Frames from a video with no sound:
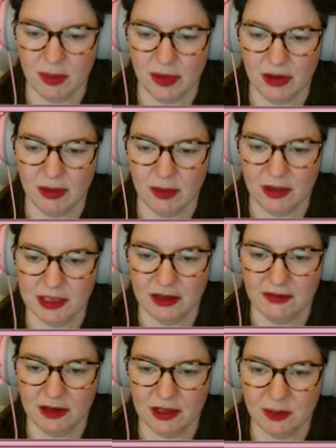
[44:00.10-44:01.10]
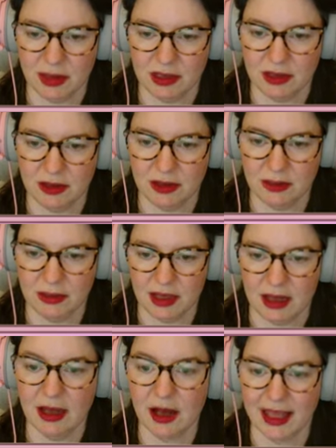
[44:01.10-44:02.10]
one of the ones I first picked up.
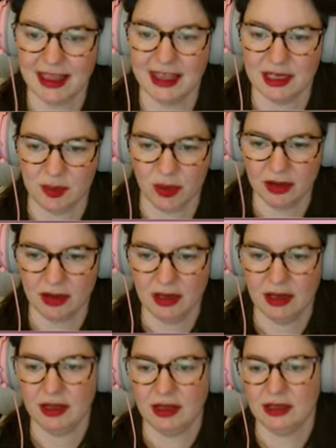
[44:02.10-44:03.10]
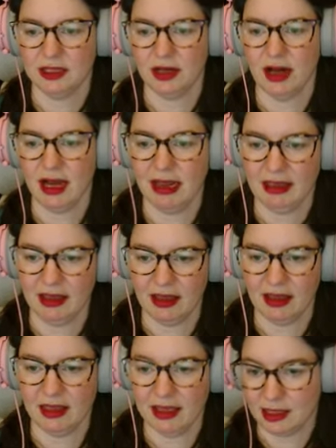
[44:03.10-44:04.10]
Okay, this one. So I
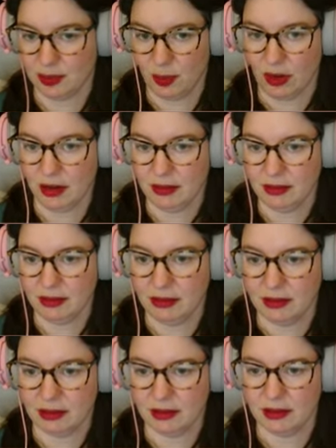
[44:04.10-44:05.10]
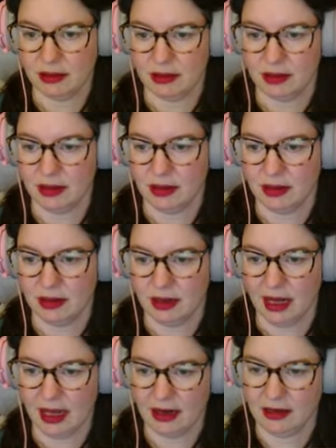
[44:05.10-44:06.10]
think this one
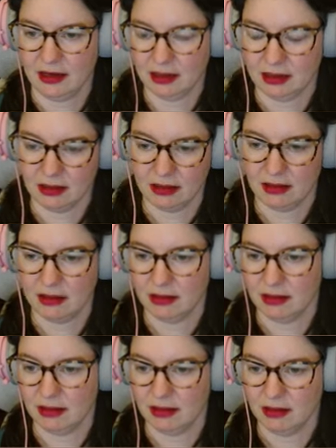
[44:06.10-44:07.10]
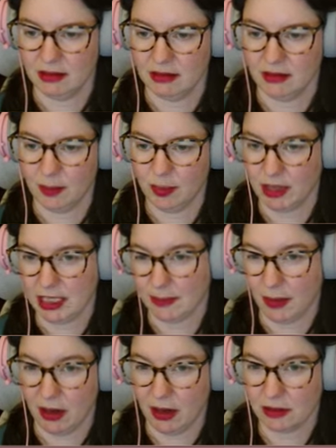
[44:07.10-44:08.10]
and the breeze
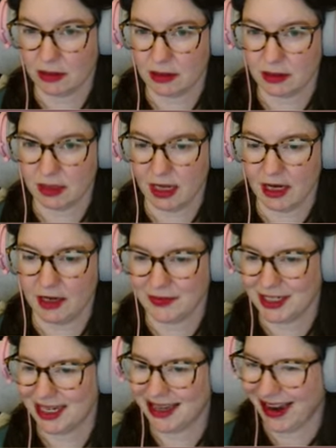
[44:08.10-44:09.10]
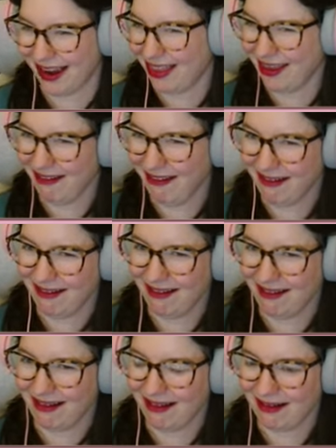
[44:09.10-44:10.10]
blocks kind of together,
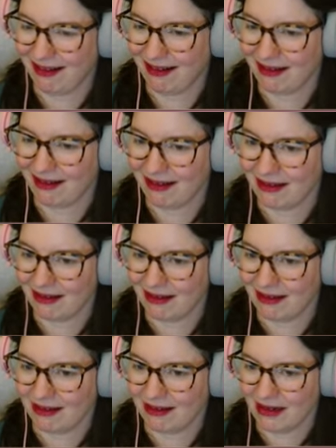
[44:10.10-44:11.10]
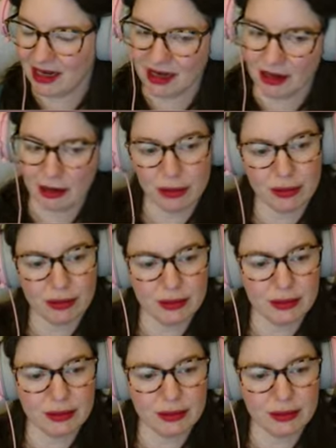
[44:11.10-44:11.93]
you know?